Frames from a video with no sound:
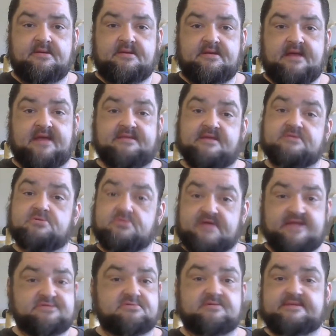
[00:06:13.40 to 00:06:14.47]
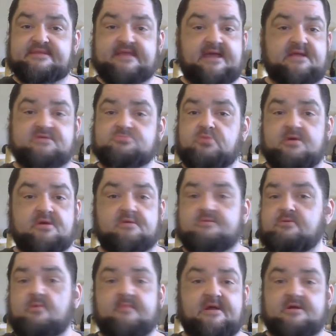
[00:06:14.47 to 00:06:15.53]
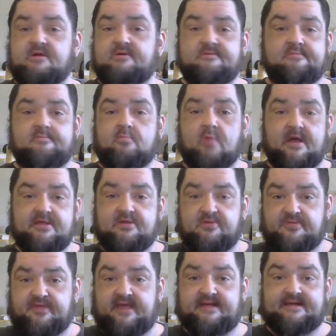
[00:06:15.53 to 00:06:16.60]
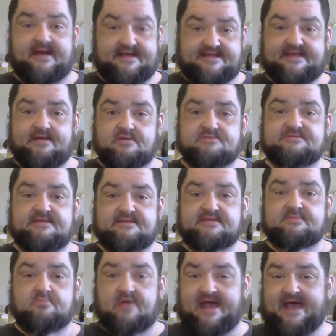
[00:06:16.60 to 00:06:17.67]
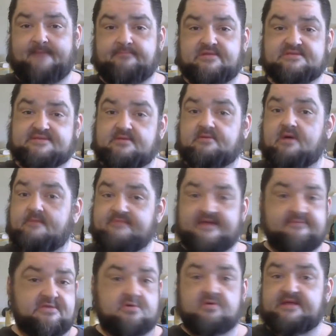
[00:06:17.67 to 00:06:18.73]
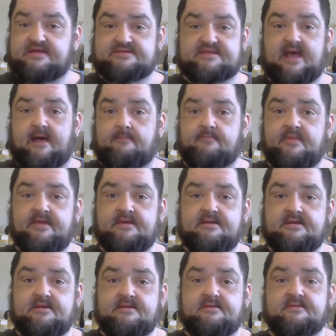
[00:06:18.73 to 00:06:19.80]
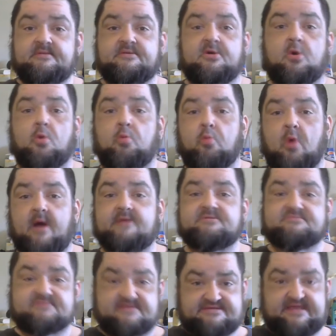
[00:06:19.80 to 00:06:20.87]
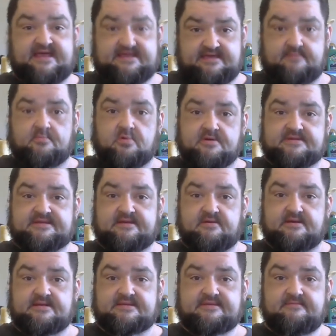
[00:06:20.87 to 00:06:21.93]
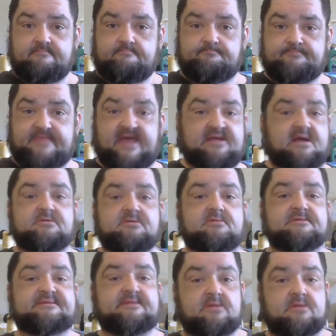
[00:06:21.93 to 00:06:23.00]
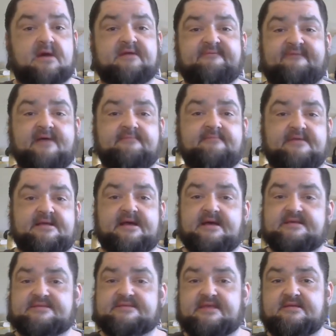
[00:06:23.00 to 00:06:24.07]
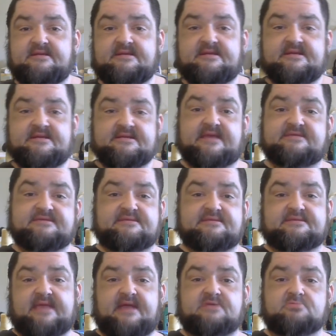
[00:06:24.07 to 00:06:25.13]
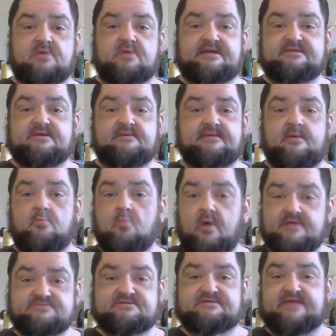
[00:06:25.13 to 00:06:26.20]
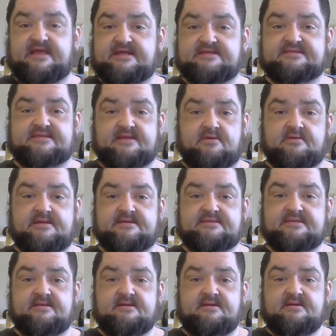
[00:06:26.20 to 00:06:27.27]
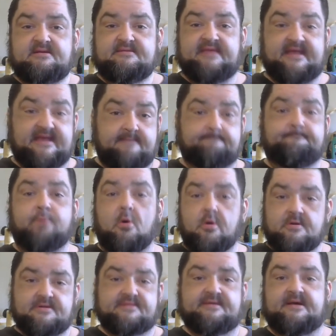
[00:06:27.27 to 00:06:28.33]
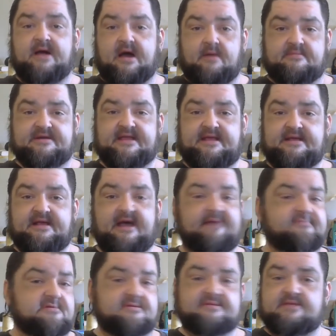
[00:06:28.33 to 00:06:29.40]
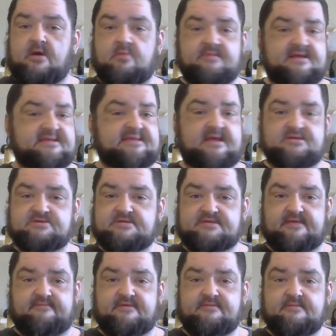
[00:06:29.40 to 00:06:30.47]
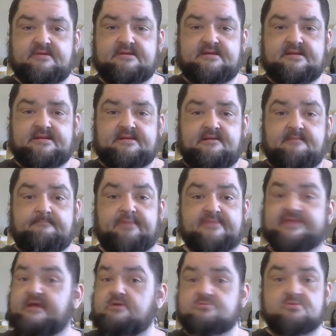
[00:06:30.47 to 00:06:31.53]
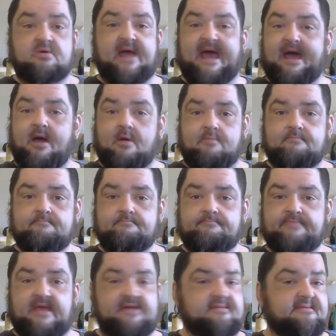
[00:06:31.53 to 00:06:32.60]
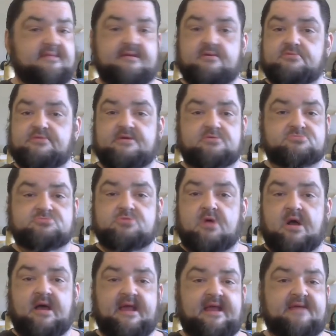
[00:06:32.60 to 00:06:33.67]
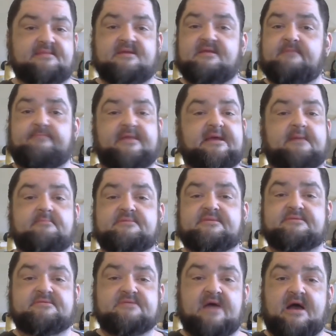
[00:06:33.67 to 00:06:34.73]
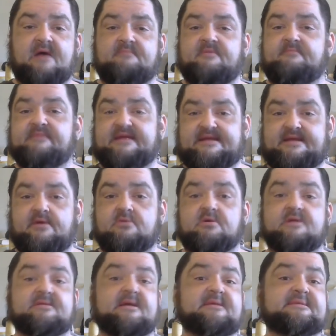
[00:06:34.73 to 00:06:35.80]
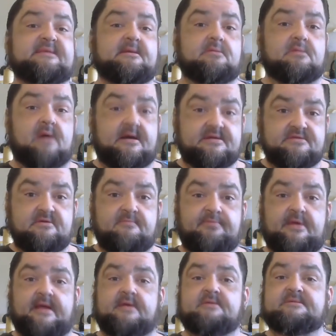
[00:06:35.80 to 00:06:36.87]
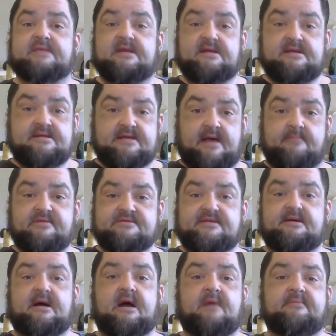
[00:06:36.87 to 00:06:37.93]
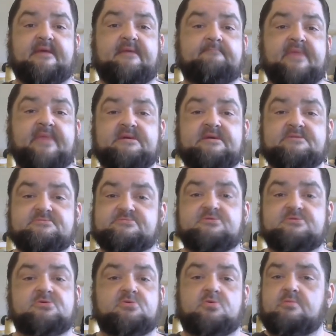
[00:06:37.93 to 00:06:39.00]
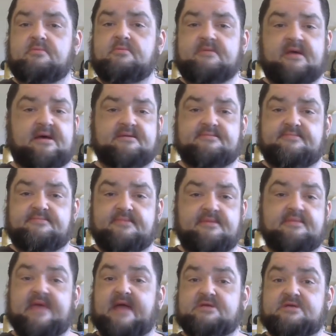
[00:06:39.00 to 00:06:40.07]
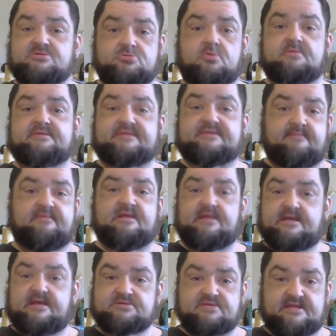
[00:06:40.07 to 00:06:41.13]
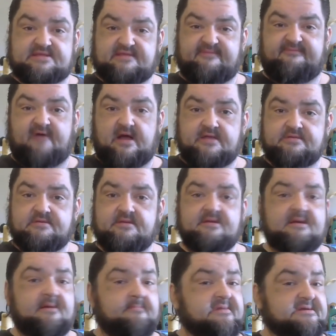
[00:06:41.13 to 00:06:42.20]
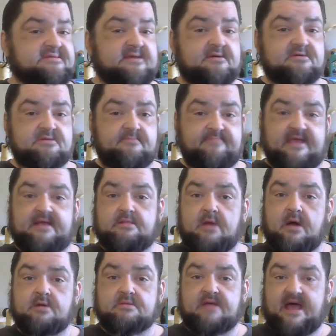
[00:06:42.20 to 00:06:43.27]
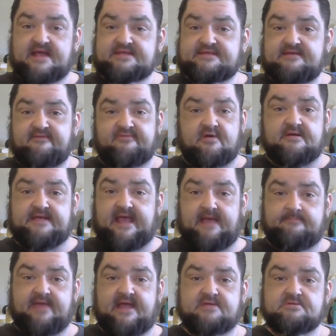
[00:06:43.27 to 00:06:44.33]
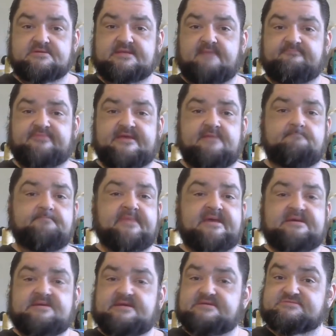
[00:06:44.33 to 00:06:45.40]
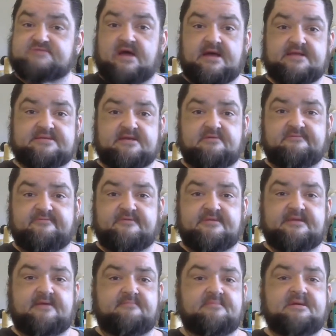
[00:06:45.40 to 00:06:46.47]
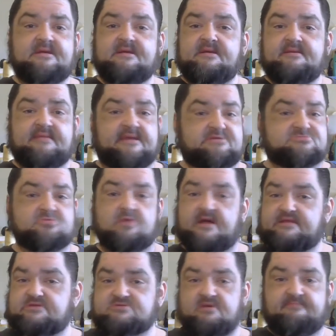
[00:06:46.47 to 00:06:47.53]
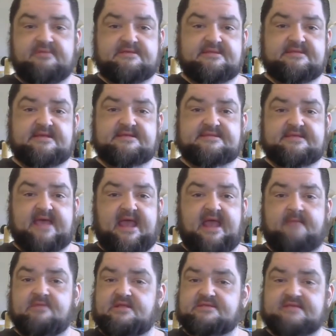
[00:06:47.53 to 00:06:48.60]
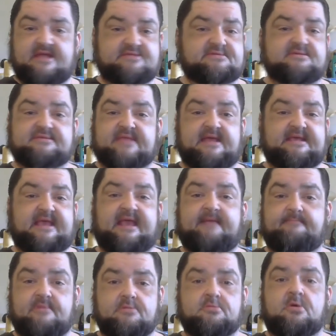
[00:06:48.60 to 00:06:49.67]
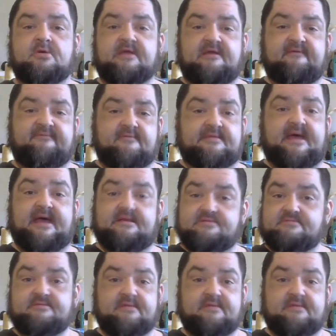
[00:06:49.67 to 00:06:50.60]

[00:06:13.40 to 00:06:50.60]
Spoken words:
And then you'll get to a stage where no matter what you think, I guarantee this will happen, so I'm giving you a heads up, you'll want to take it more serious. And I notice a lot of 5e guys that get to the stage where I can tell they want to take it serious. They get bored of the comedy after so many sessions of it, but they don't know how. They'll try, and then it becomes numb and mediocre. And I see a lot of new players come into the hobby, do that short stimulation that's fun, but it's not going to be long-lasting for a campaign or something. It dies out for them. They try to jump into the next game, and it's just they keep looking for that,